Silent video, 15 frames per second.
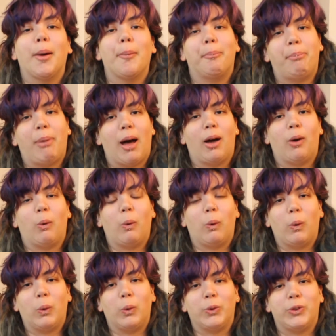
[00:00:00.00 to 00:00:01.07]
but
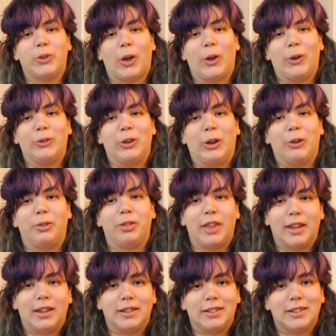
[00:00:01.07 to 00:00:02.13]
also, you know,
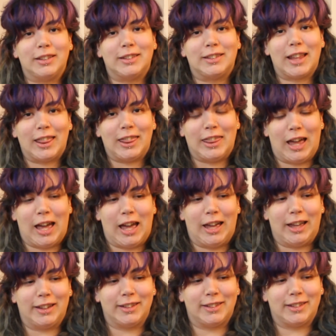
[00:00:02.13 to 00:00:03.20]
things
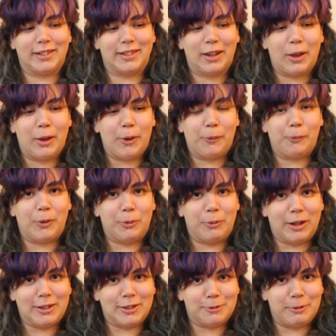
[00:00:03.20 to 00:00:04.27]
that we
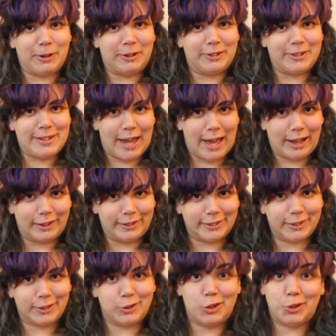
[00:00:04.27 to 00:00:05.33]
wish we could tell
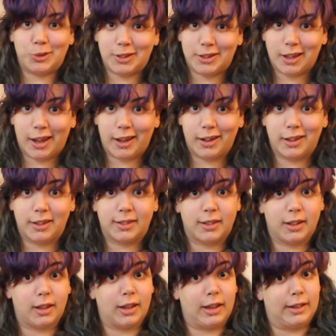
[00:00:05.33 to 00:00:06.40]
to new designers,
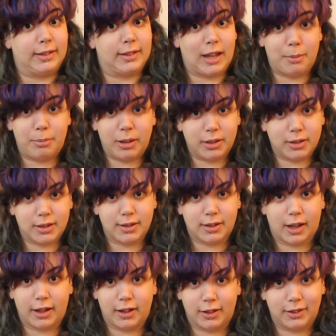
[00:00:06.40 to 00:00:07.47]
to established
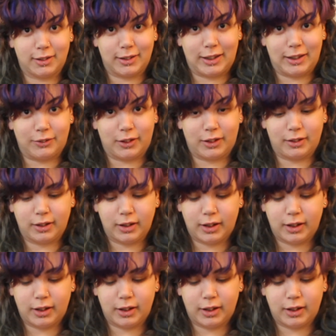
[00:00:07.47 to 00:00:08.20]
designers even.